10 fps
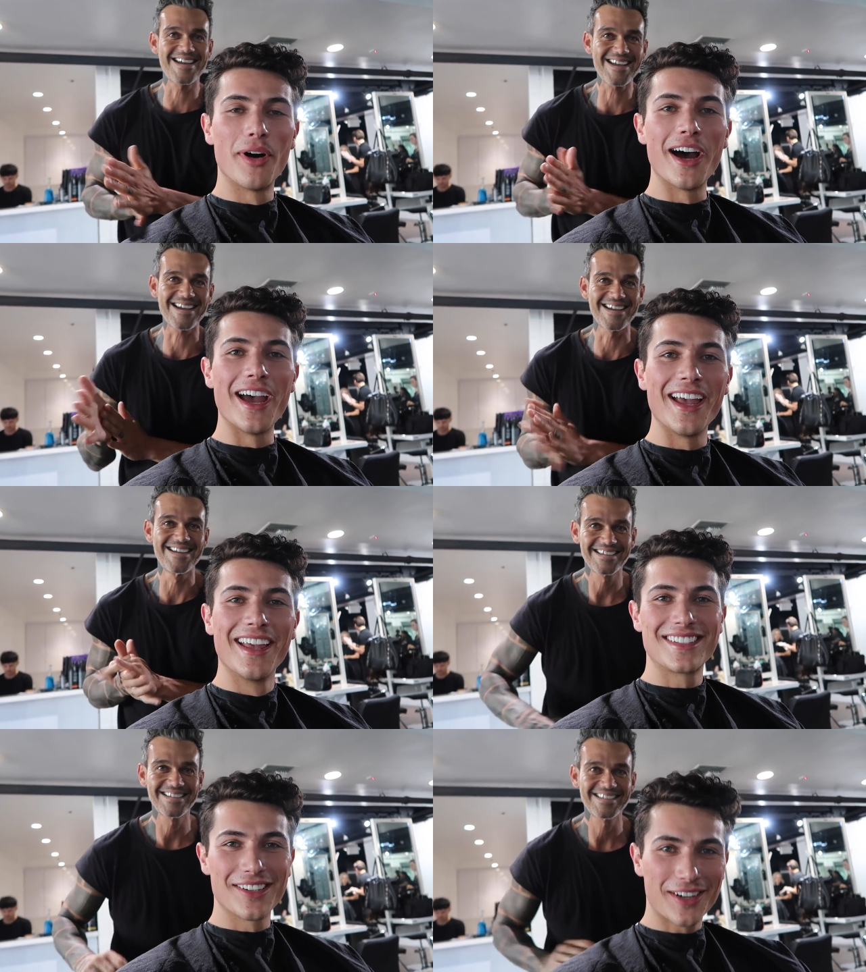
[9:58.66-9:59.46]
Speaker 1: but
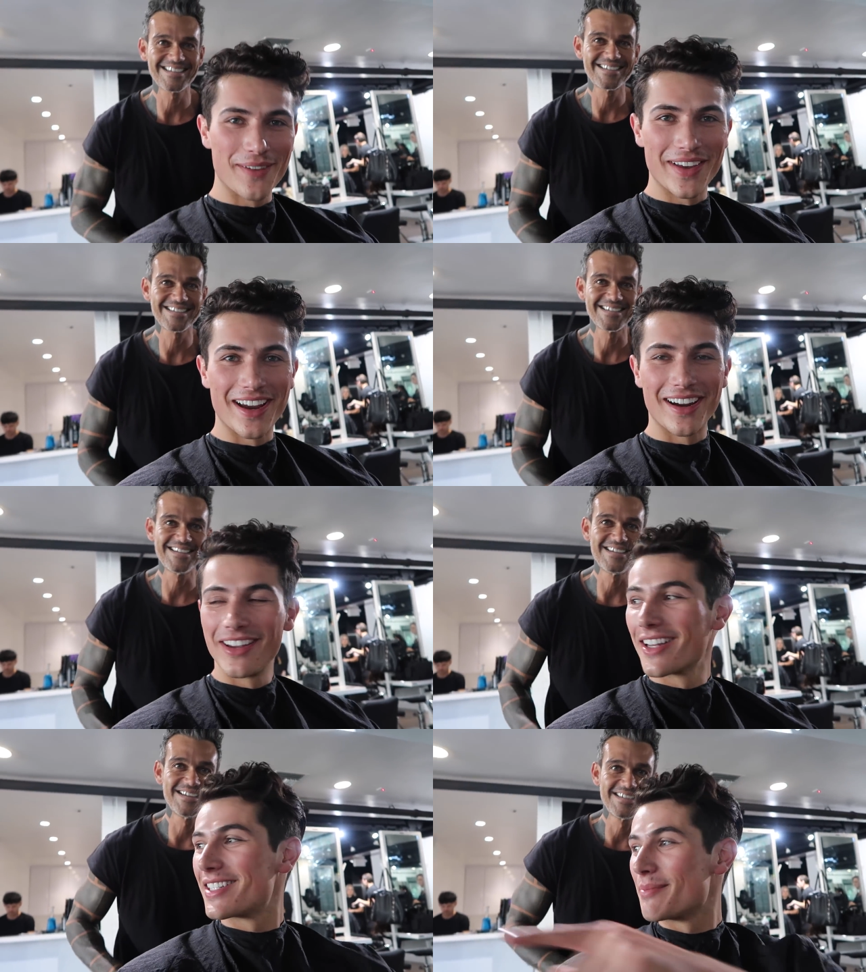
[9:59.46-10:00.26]
still come here. You
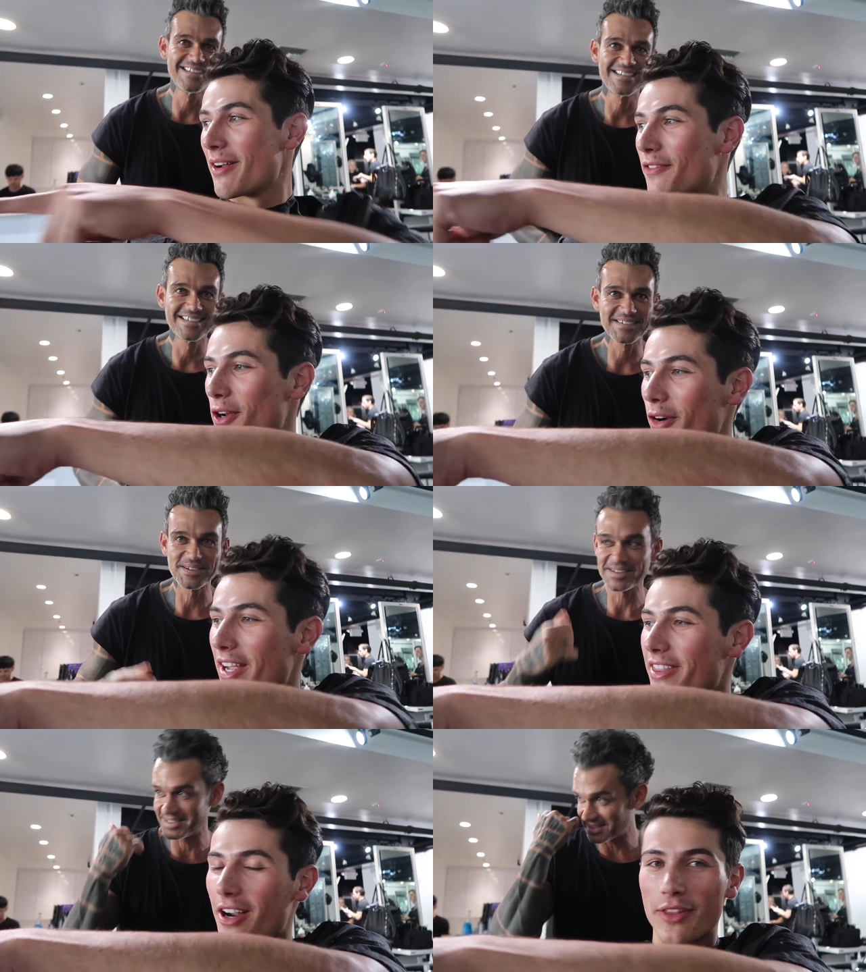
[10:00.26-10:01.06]
can see my photo
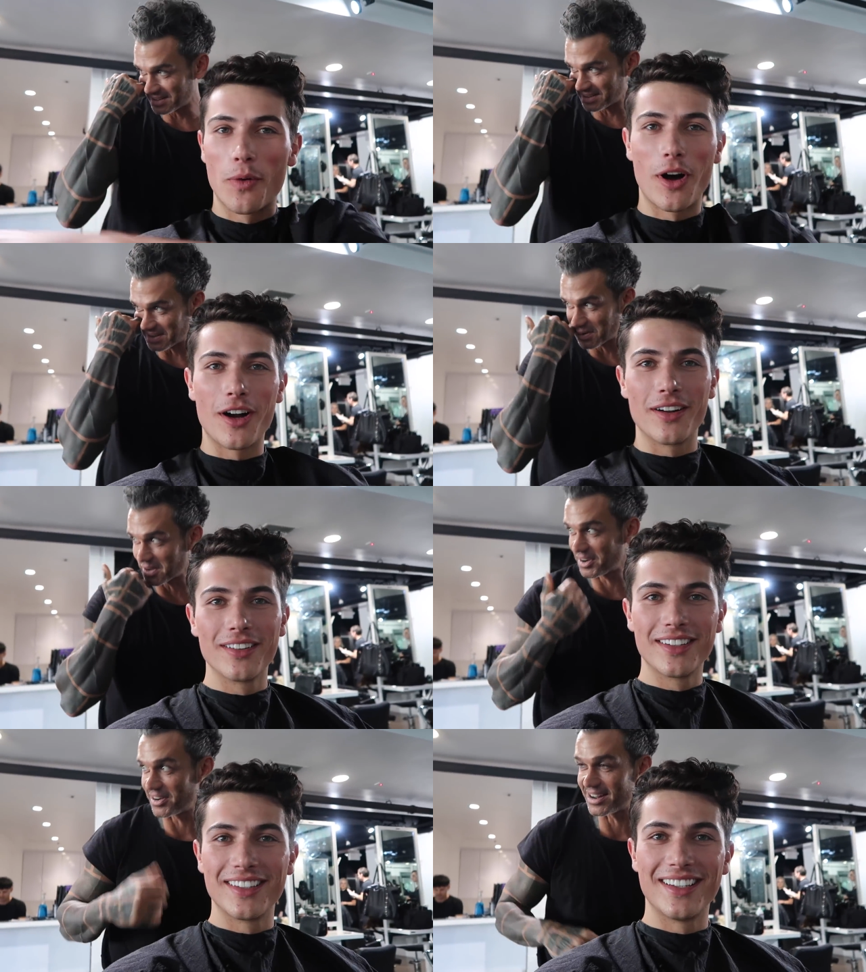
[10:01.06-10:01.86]
right there on the wall.
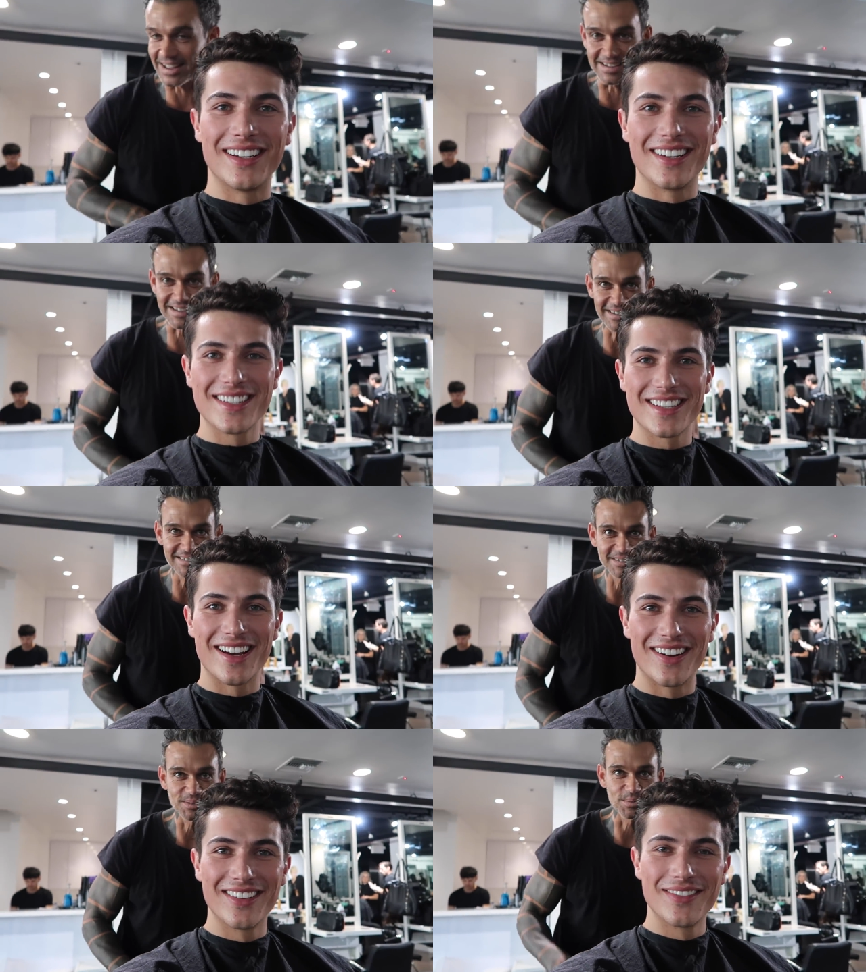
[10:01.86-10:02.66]
There it is. Know, so
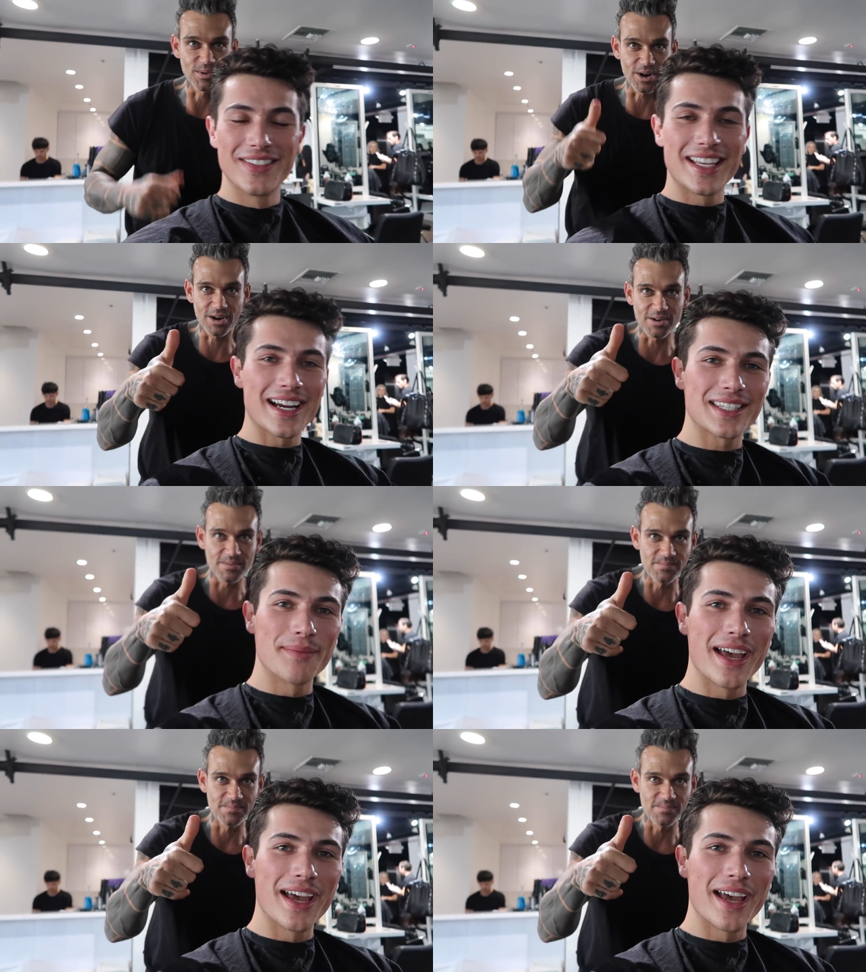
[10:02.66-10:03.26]
All Zach's right. the